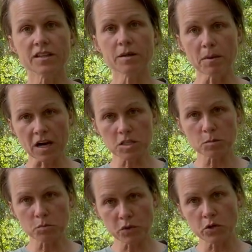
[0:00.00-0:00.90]
the
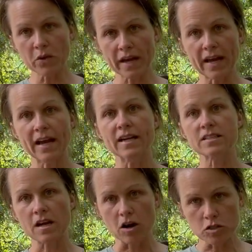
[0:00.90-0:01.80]
possible brittle eggs
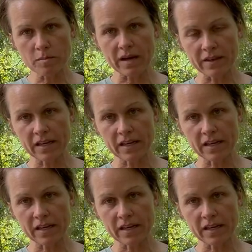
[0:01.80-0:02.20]
caused by the